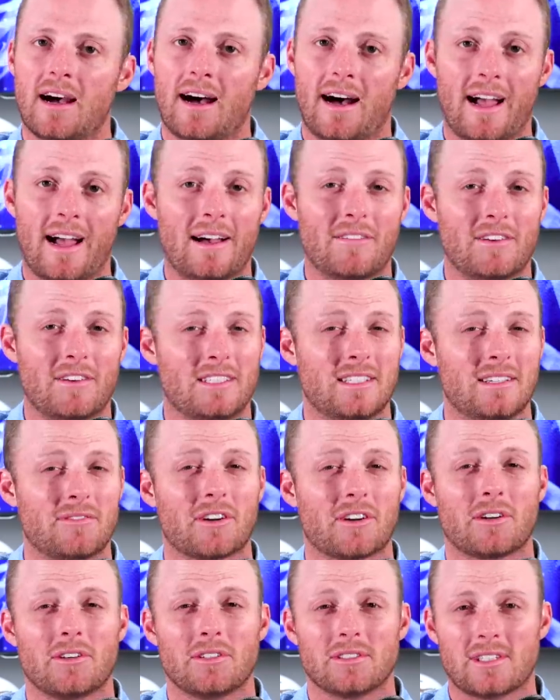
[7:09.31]
I have a
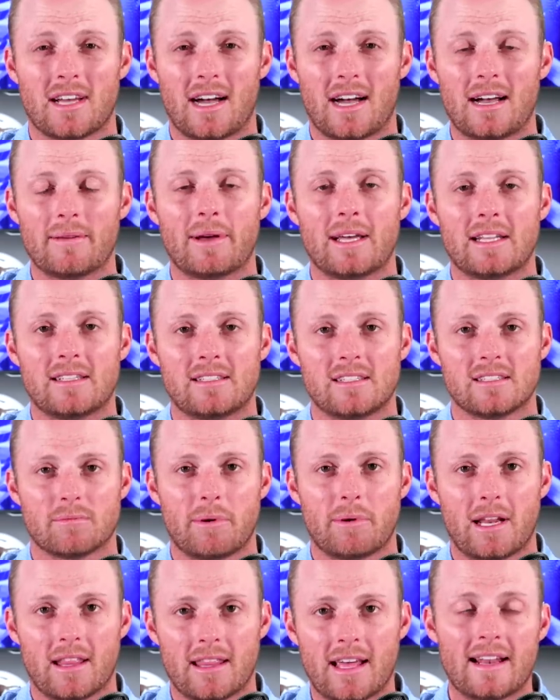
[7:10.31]
difficult time
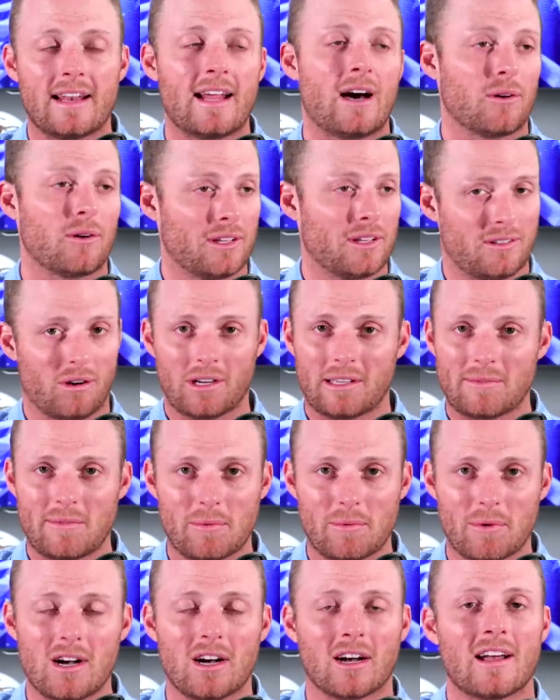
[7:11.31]
anticipating that. Now, don't get me
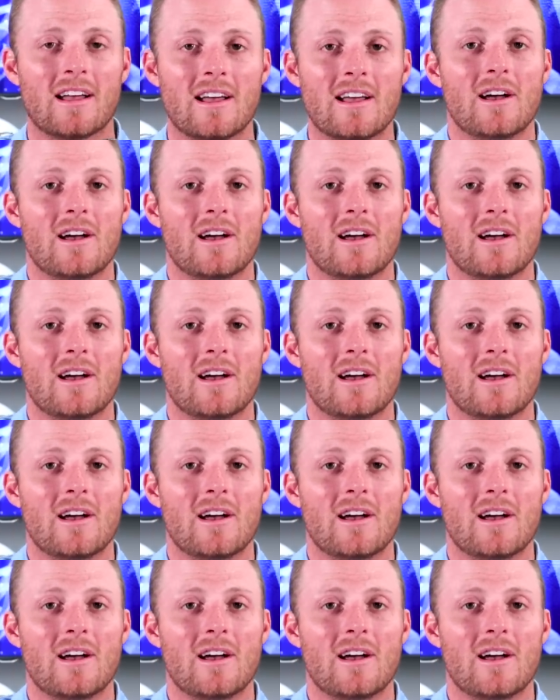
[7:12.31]
wrong.